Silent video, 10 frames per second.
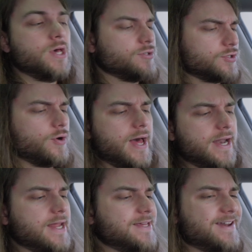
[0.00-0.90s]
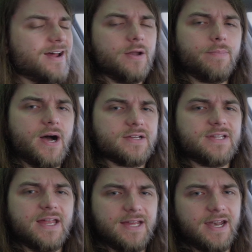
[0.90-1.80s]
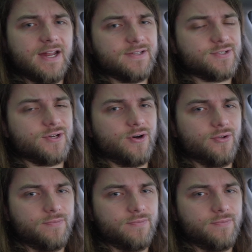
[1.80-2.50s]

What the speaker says: So let's go ahead and get it unboxed and get it installed.